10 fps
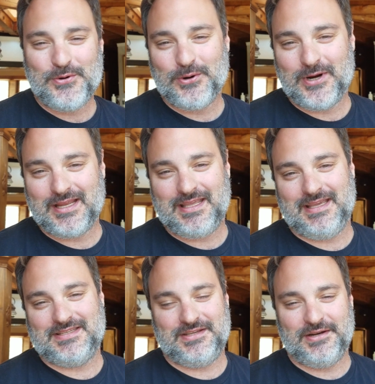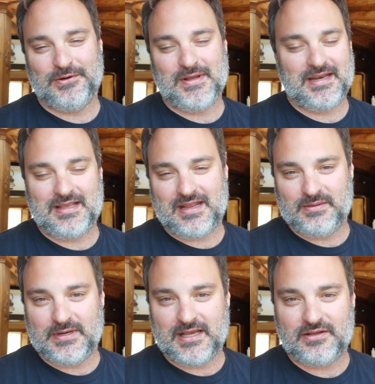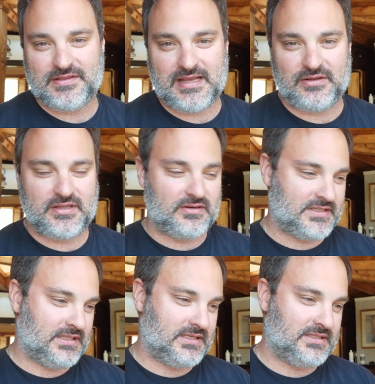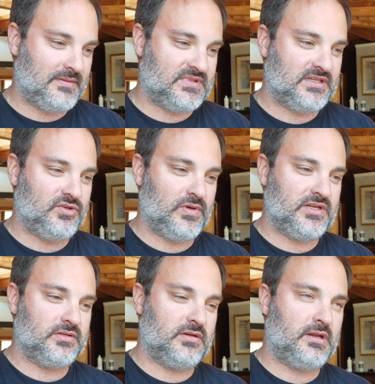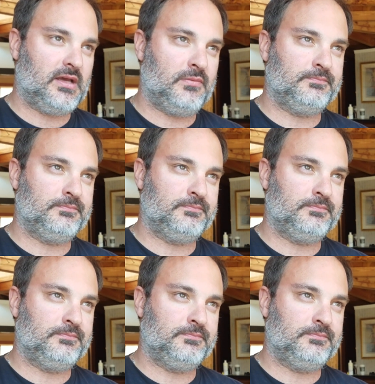or in case, anybody out there is in the same situation,